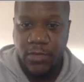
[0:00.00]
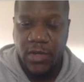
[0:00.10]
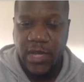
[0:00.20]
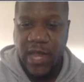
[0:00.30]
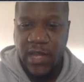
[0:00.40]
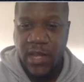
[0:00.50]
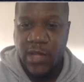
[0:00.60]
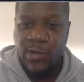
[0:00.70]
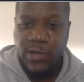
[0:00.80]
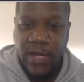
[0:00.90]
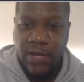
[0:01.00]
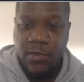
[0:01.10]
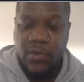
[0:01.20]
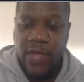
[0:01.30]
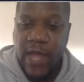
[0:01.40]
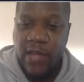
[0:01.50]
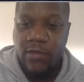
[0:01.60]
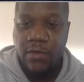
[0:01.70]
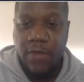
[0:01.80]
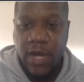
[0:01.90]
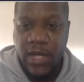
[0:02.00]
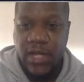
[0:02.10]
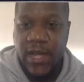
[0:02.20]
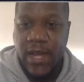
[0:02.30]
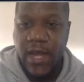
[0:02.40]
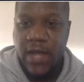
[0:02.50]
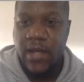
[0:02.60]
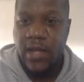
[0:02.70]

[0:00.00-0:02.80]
Okay, so get the most accurate market data,